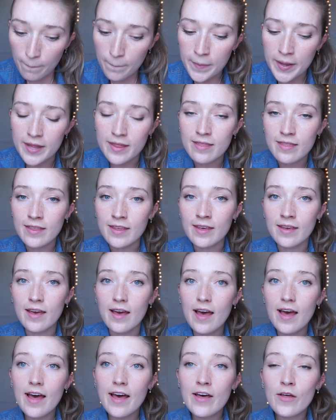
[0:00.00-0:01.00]
but the
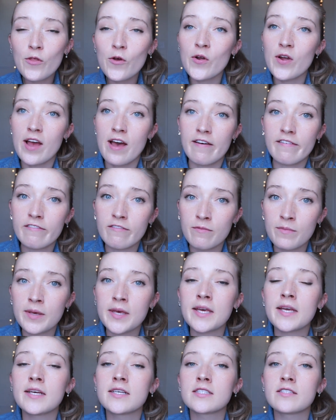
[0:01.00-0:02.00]
other half of
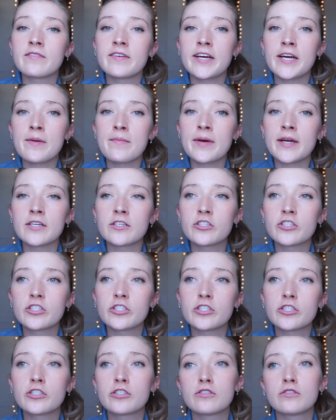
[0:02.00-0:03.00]
me is very
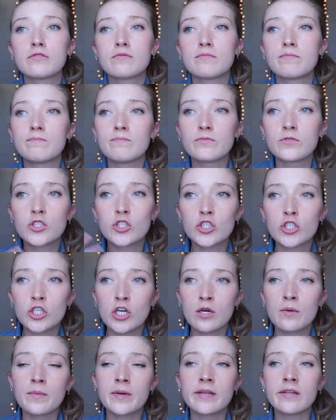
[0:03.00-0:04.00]
much
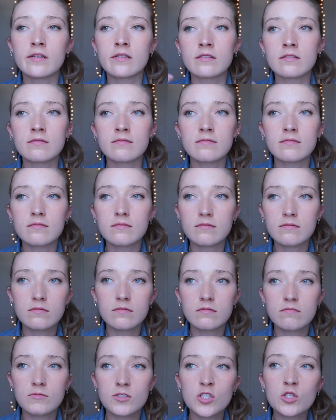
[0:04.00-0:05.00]
German,
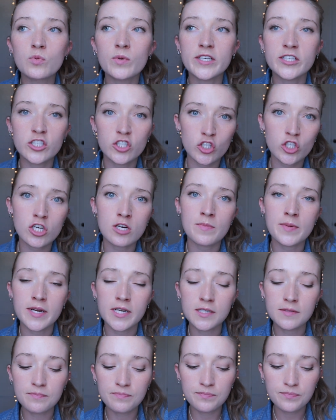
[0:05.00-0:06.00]
Swiss German.